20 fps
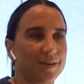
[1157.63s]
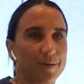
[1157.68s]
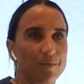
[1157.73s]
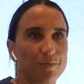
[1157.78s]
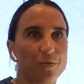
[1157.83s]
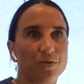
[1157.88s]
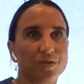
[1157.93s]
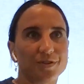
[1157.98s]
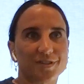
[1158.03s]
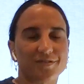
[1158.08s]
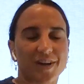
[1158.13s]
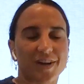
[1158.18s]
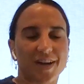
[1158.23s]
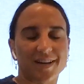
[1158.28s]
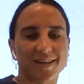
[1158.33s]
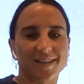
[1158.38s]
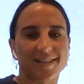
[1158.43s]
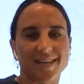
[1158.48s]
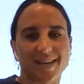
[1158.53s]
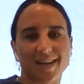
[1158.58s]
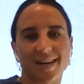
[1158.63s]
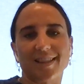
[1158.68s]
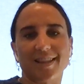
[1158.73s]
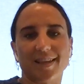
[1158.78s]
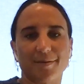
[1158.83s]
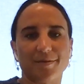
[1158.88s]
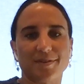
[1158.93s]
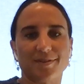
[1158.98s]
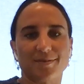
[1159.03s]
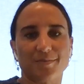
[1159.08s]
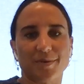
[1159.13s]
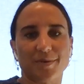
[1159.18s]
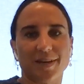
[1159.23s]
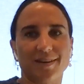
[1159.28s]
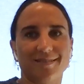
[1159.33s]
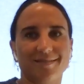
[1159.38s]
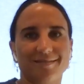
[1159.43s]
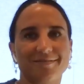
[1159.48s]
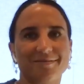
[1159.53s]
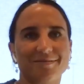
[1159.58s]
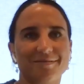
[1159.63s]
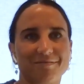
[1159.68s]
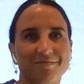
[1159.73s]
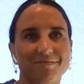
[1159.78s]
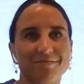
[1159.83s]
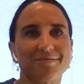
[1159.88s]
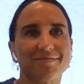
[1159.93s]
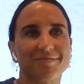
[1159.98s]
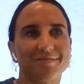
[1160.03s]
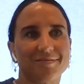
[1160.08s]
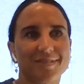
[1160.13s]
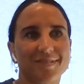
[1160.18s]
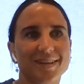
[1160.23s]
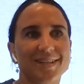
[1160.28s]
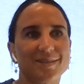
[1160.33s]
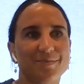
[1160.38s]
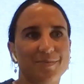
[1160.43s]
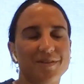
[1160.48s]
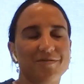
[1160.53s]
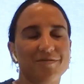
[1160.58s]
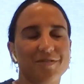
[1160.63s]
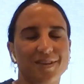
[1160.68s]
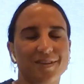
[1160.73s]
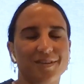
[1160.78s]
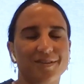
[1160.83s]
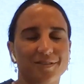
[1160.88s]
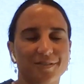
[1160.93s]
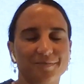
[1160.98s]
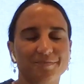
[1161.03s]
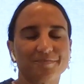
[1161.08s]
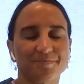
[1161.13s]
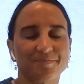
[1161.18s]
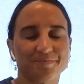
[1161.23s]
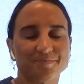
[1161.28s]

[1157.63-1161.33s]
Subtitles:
importance of understanding them it's been really good.